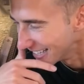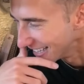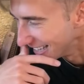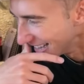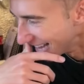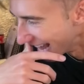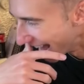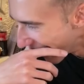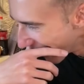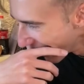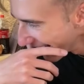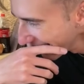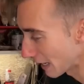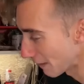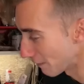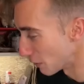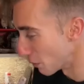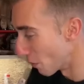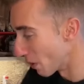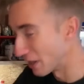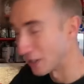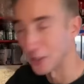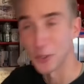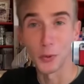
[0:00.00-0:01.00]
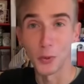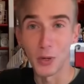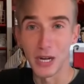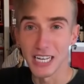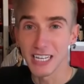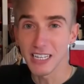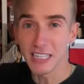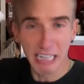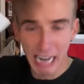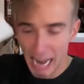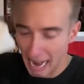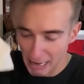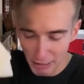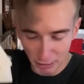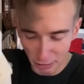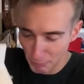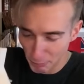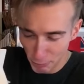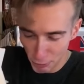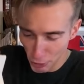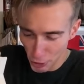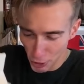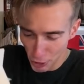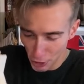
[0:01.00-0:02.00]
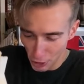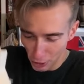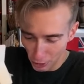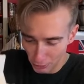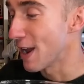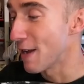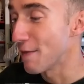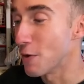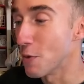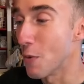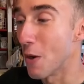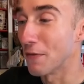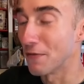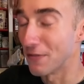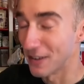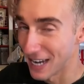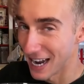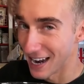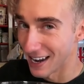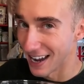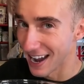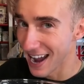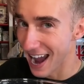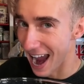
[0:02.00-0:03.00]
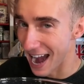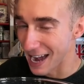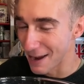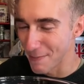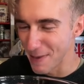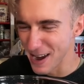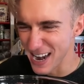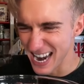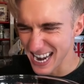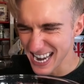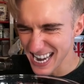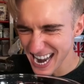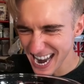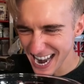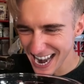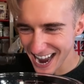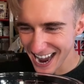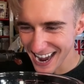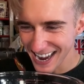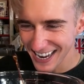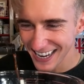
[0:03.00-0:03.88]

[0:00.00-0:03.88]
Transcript: than that. If you want it sweetened, add some sugar. If you want vanilla, add a bit of vanilla.